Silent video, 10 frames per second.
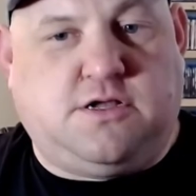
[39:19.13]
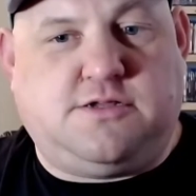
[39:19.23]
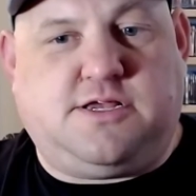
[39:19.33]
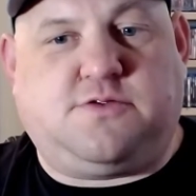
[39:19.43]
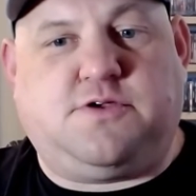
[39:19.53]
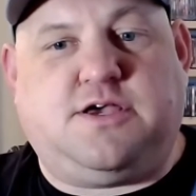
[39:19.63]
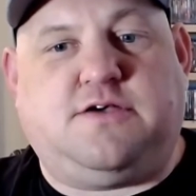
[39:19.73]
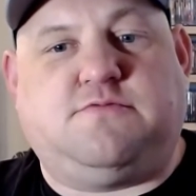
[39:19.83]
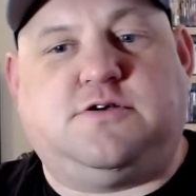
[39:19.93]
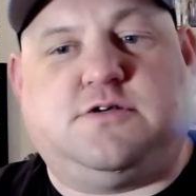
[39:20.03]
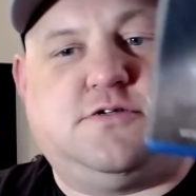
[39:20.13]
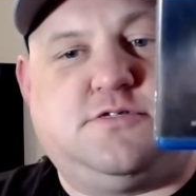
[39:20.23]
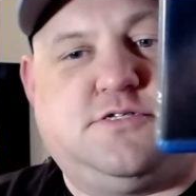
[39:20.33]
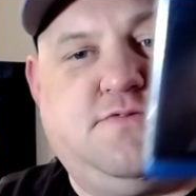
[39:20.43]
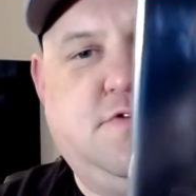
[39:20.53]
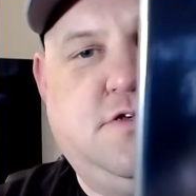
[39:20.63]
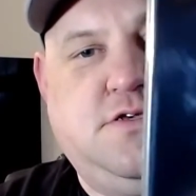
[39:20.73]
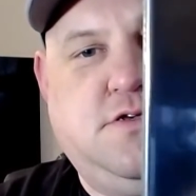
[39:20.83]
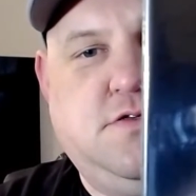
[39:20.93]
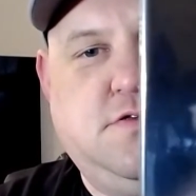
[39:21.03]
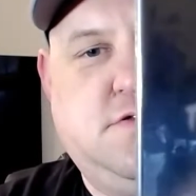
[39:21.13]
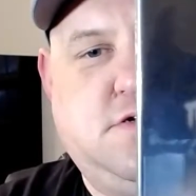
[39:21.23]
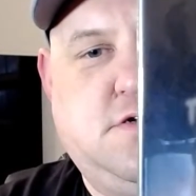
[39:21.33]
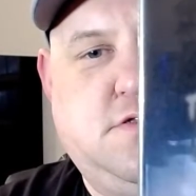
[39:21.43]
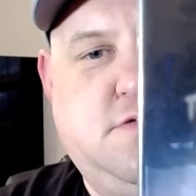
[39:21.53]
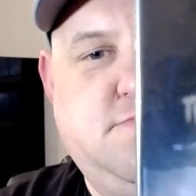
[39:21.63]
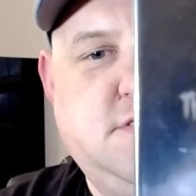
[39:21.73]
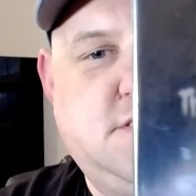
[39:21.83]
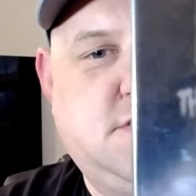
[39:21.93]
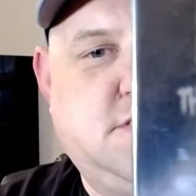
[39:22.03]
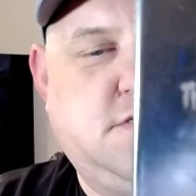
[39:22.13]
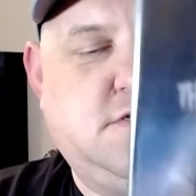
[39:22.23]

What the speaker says: Next we have Stephen King's The Mist,